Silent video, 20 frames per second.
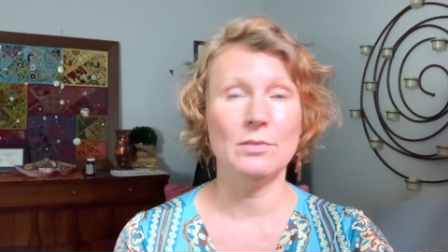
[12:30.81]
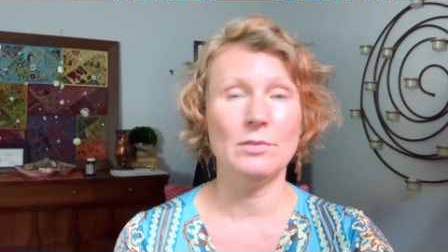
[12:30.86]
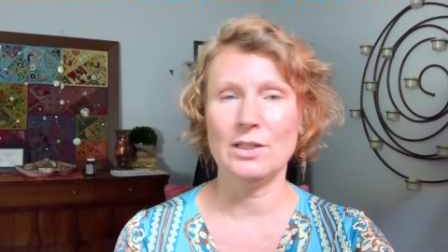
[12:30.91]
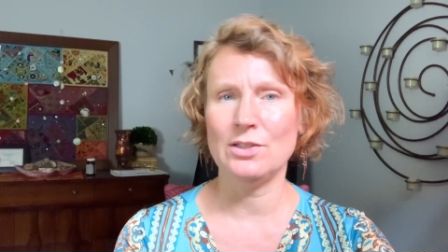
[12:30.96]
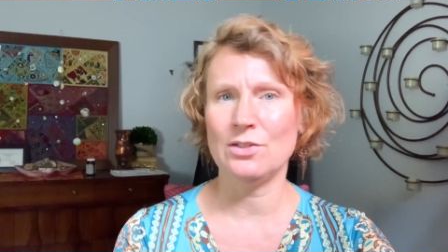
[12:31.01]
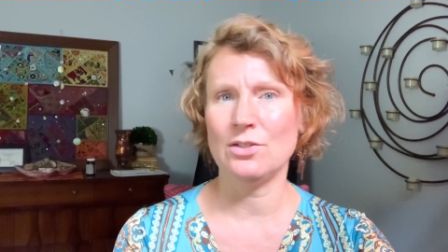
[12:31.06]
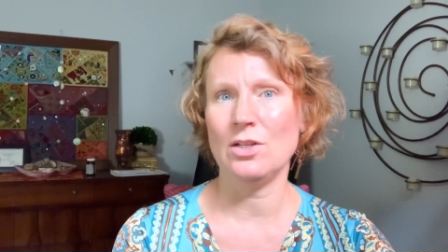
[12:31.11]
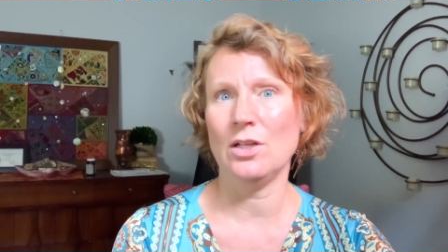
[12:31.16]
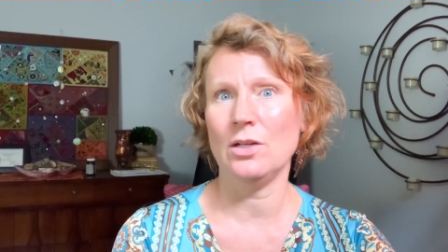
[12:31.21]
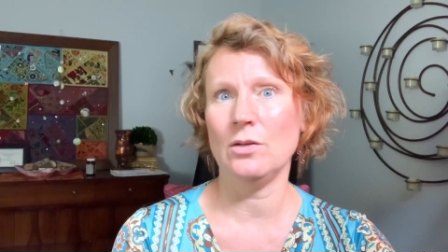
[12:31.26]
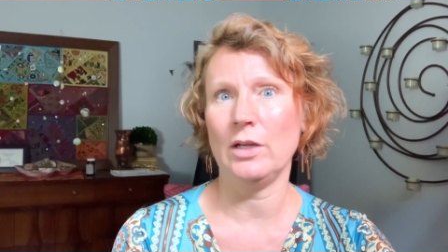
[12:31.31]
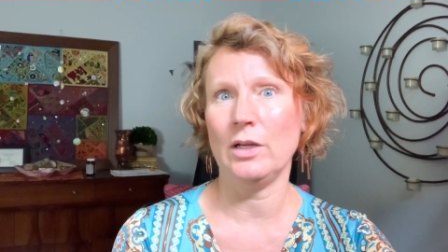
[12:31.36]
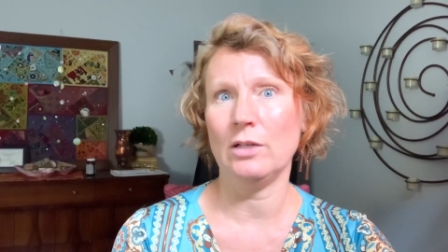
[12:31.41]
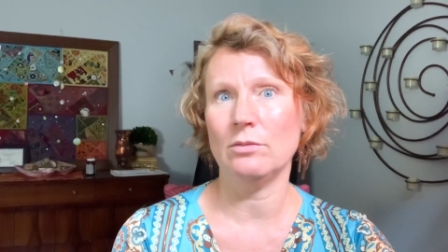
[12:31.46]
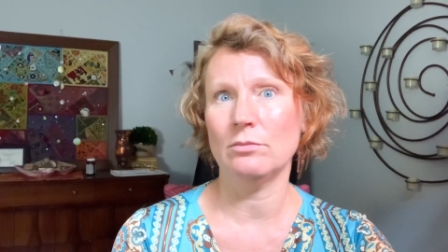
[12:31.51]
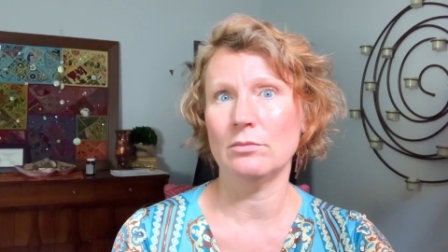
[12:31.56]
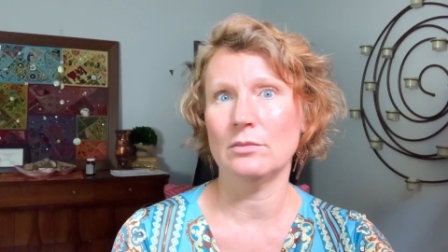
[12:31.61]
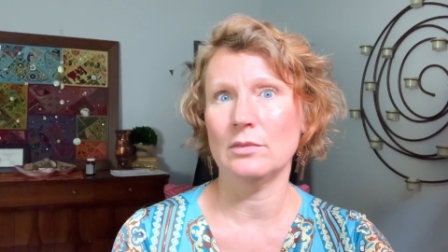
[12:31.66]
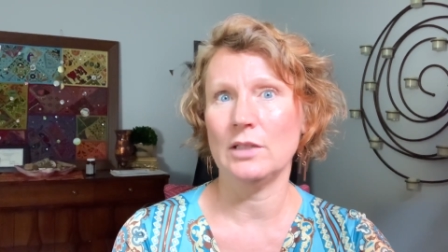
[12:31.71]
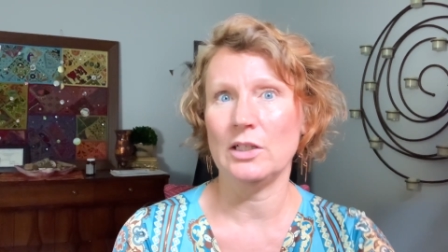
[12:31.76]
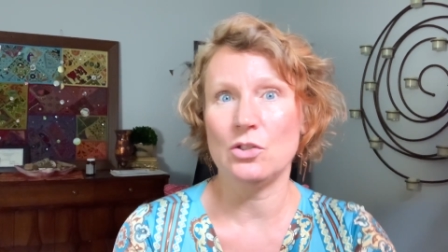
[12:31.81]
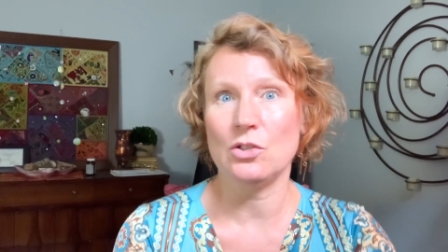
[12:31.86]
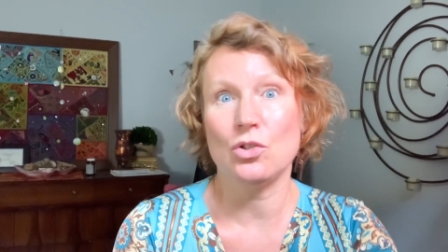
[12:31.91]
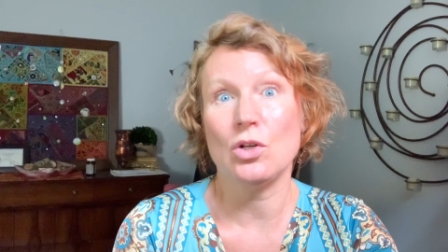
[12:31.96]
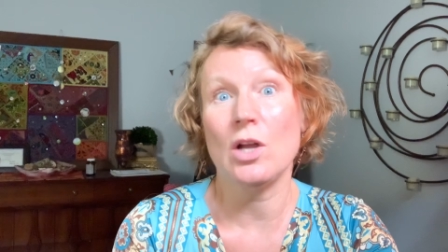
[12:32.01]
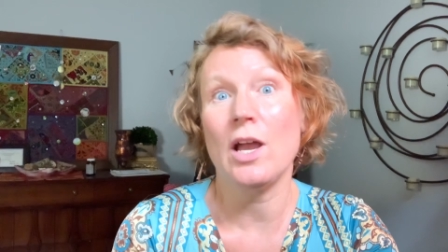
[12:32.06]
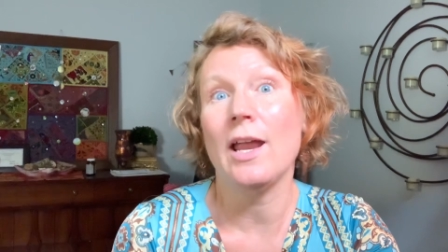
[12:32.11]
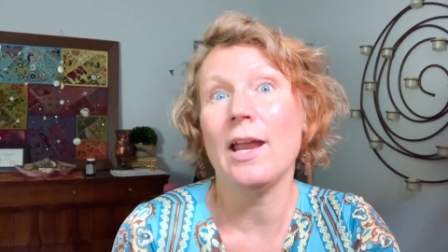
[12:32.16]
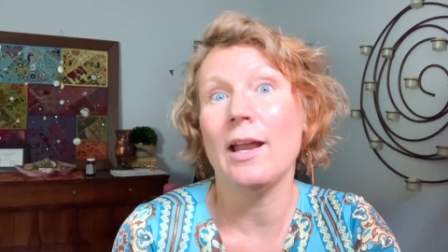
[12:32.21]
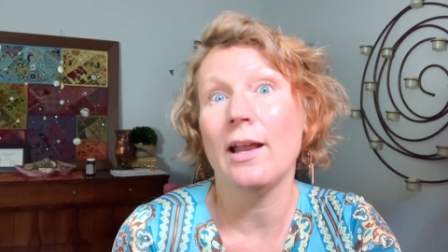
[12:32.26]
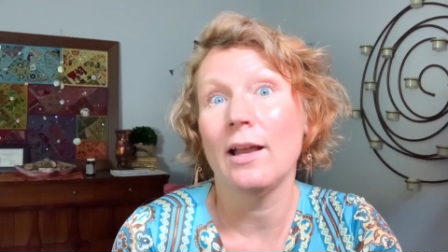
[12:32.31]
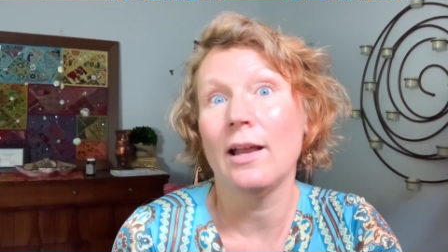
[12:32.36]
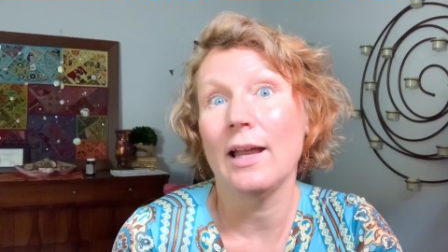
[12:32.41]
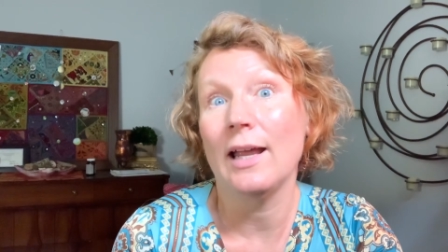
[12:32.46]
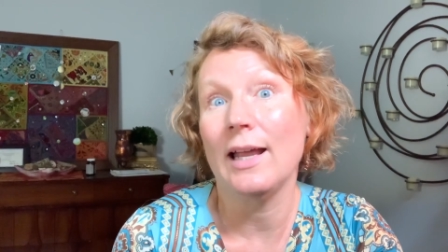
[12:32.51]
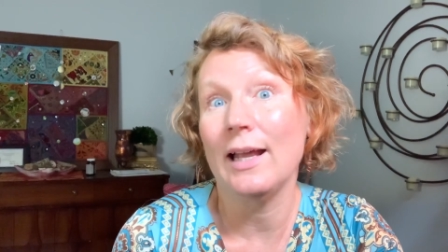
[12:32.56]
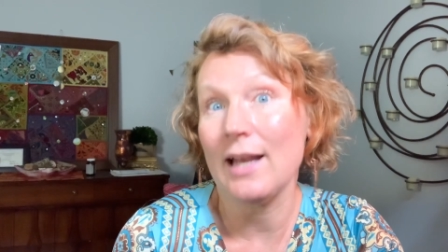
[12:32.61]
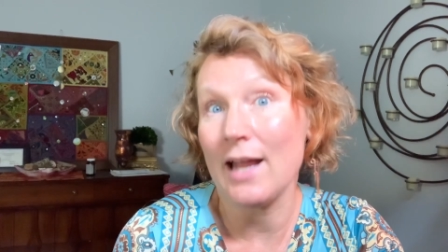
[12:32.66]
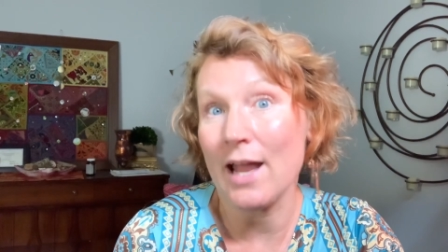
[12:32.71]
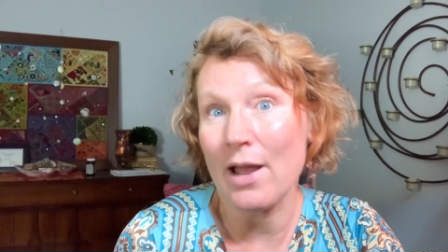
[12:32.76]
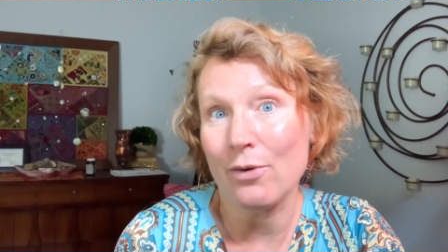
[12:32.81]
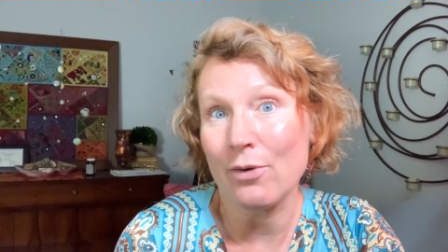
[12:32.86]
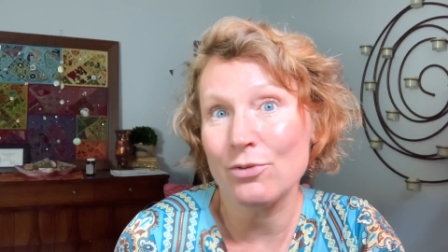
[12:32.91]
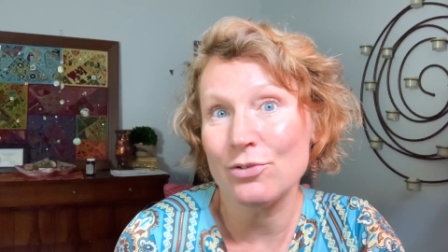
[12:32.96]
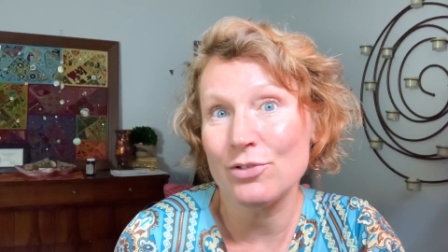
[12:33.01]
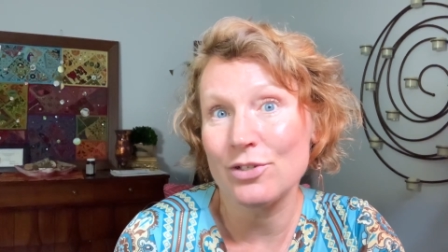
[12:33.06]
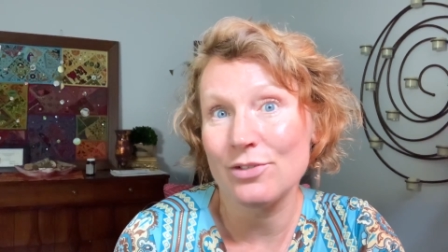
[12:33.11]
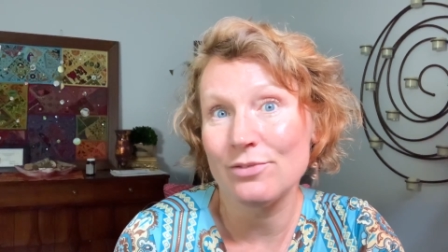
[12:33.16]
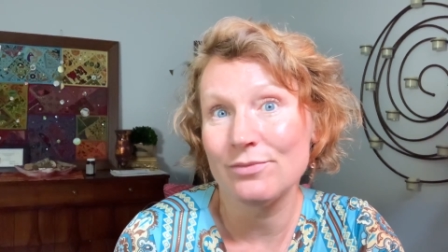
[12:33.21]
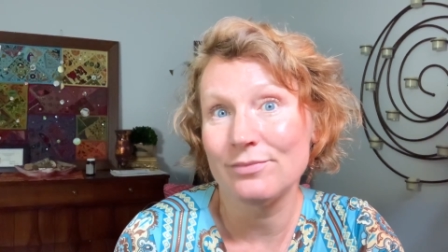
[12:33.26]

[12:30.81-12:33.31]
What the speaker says: Let's do it. Let's try it out.